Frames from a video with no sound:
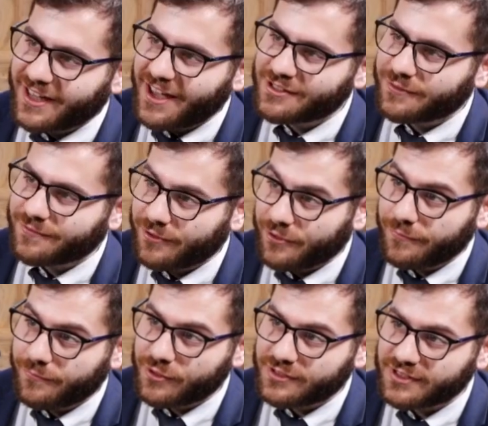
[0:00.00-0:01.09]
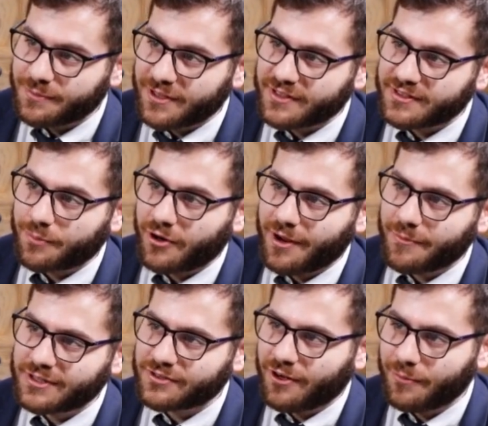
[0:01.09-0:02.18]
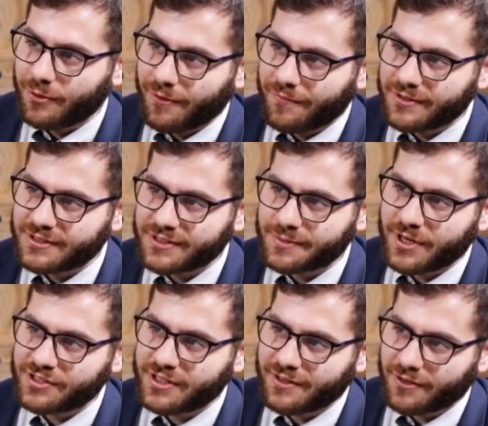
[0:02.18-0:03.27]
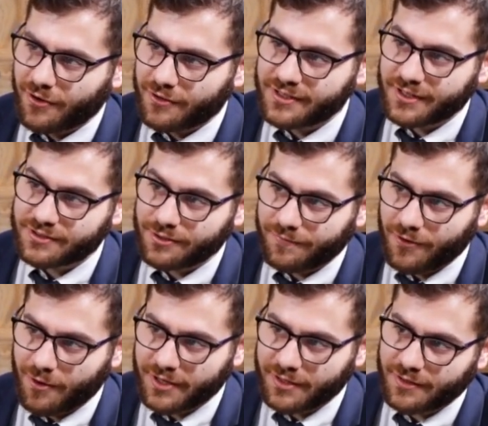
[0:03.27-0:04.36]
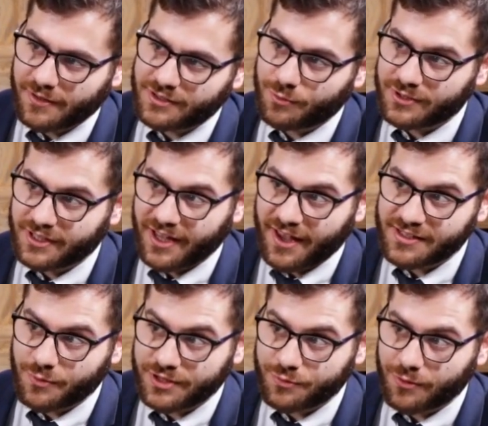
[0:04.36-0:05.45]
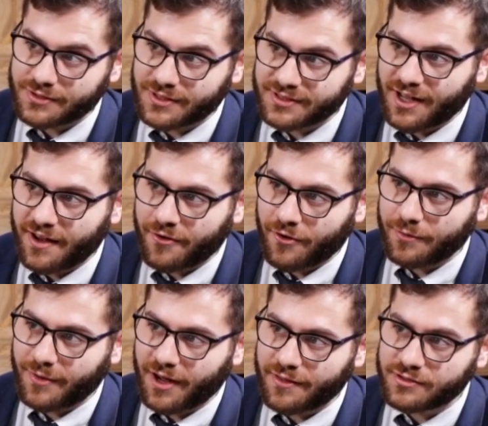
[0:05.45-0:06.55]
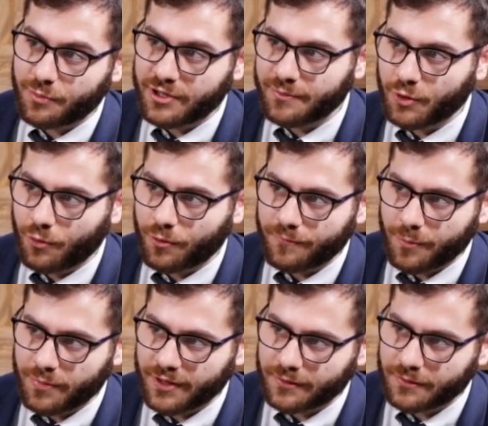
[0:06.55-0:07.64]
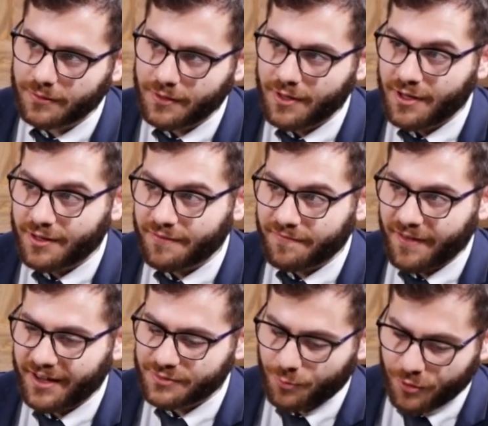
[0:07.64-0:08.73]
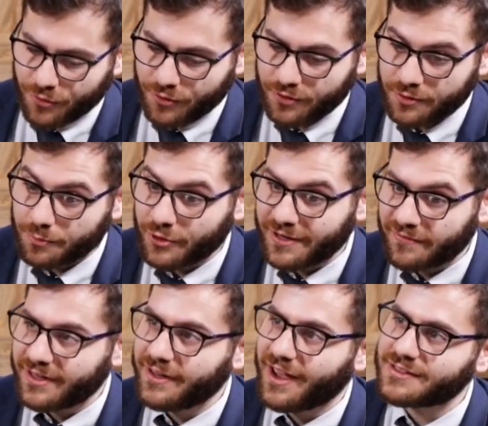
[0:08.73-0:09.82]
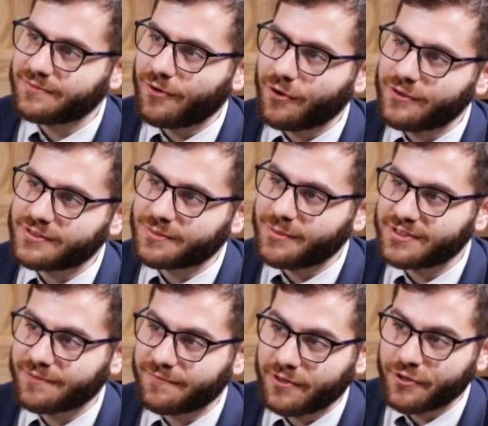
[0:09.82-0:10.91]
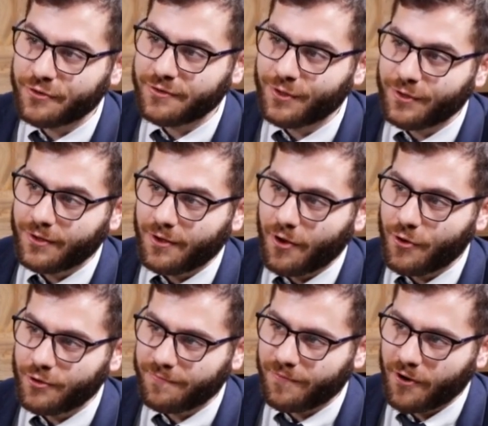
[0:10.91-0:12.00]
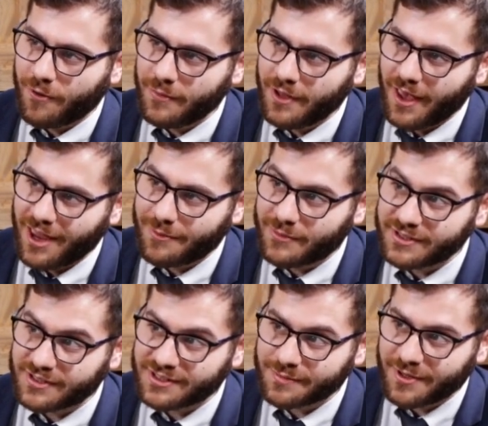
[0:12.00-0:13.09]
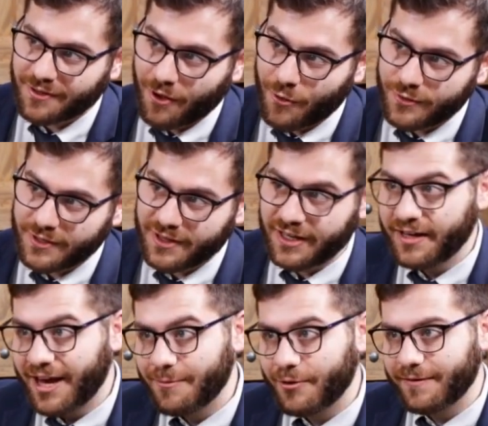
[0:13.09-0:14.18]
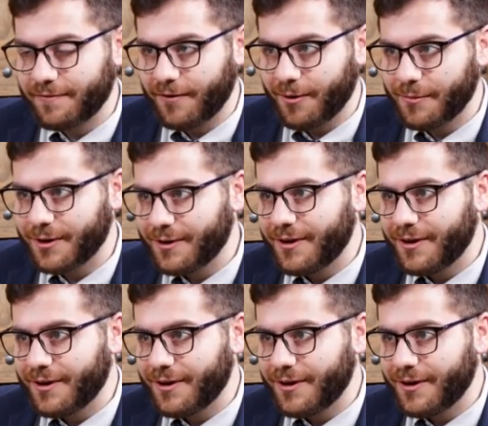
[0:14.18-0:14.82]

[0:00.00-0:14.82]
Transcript: case of Viljoen versus Smith is a prime example of this, especially in the context of farming. This was a case which was decided on by the Supreme Court of Appeal. The facts were briefly as follows. Mr. Viljoen owned a farm and Mr. Smith owned the neighboring farm.